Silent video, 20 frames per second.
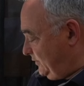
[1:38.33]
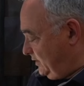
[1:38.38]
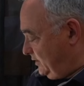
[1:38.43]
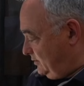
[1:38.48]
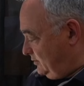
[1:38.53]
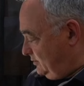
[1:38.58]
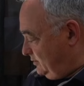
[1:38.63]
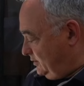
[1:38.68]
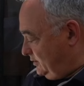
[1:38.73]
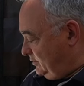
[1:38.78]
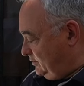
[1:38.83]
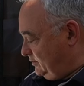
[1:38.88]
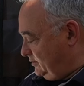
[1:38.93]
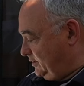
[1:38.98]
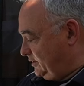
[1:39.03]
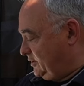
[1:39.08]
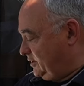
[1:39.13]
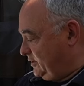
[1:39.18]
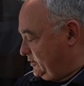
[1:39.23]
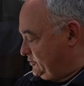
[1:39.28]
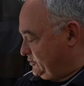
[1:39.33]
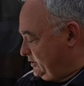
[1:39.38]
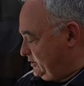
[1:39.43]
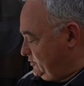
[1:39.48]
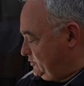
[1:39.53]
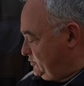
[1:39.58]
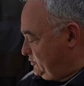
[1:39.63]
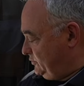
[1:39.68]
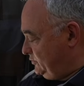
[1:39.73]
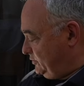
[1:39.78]
that goes
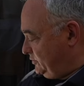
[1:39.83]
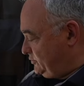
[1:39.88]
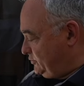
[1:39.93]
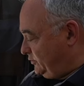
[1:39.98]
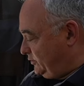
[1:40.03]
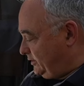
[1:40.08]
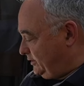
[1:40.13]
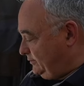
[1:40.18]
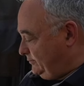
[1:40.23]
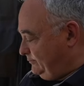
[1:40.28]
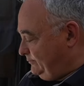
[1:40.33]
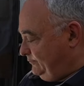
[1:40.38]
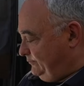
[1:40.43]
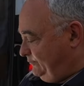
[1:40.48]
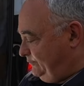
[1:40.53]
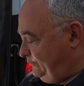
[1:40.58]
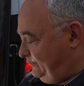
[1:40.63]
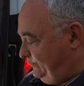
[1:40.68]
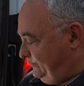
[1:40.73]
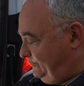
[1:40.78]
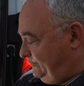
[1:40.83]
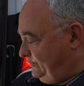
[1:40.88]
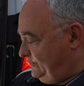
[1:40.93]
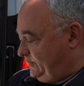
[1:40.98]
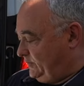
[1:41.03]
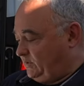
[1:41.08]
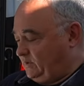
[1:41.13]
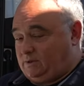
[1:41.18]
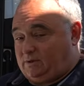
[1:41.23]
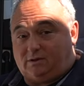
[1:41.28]
into the toilet,
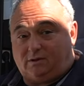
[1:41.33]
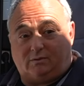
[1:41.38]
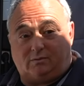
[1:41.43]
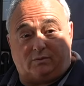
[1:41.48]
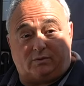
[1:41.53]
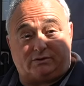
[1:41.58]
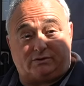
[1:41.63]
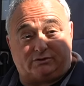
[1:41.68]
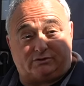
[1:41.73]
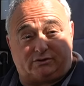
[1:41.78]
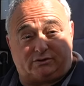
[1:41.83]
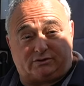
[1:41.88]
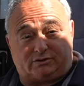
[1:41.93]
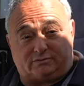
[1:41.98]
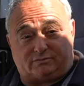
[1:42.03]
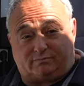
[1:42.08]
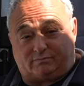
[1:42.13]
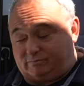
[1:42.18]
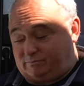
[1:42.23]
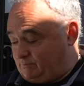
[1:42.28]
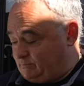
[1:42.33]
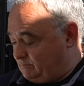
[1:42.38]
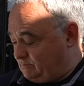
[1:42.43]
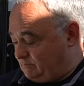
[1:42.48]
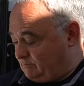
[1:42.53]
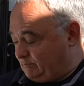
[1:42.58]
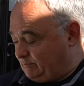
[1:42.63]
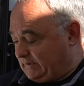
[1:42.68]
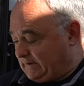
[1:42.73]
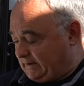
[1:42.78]
which is this
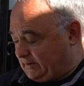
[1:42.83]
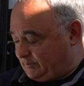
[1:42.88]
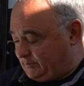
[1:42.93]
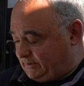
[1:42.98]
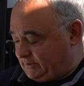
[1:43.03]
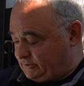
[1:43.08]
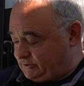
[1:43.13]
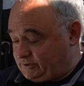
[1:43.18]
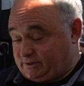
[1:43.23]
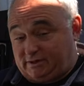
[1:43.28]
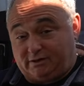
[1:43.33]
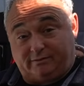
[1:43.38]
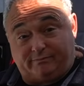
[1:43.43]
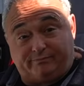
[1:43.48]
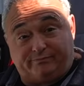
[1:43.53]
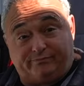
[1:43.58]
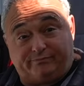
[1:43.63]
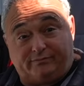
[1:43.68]
black piece here.